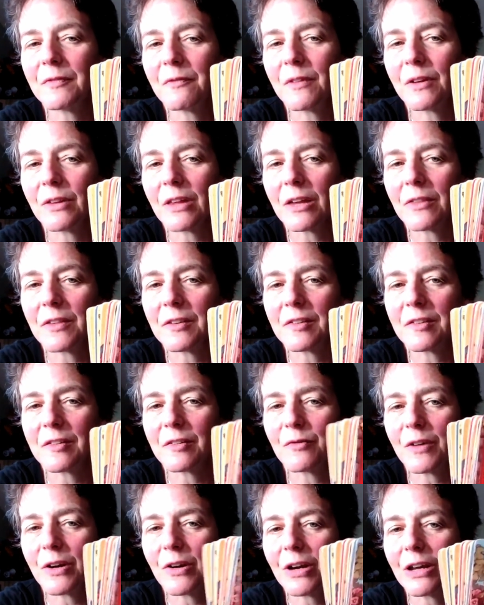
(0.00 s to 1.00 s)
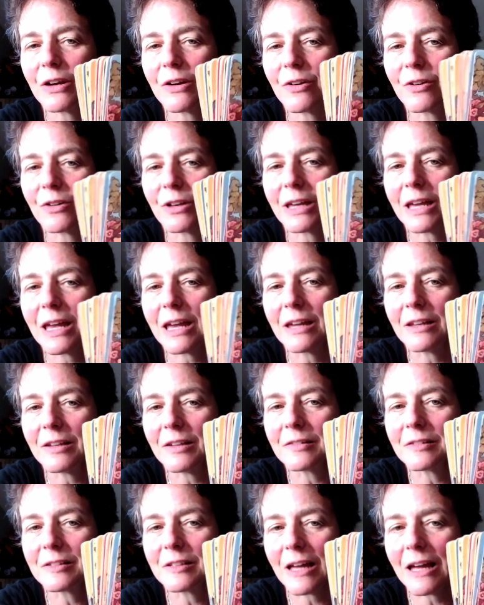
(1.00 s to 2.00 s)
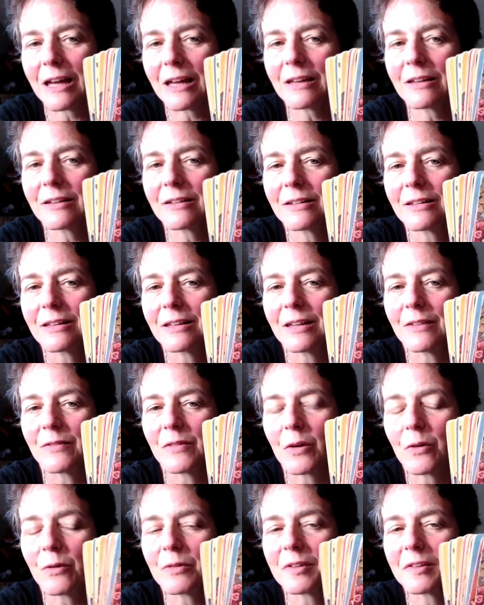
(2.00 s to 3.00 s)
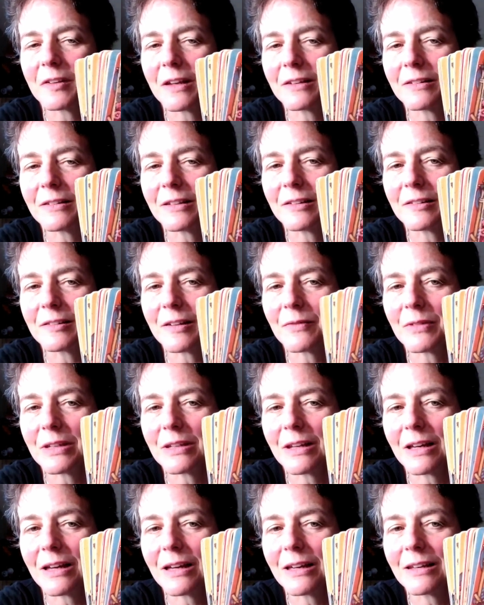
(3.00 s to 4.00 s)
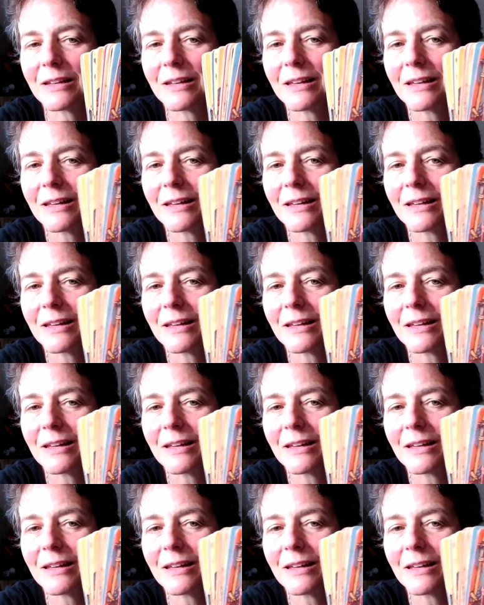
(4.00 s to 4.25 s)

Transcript: feel like this is a very early 80s deck, even though it was 1979.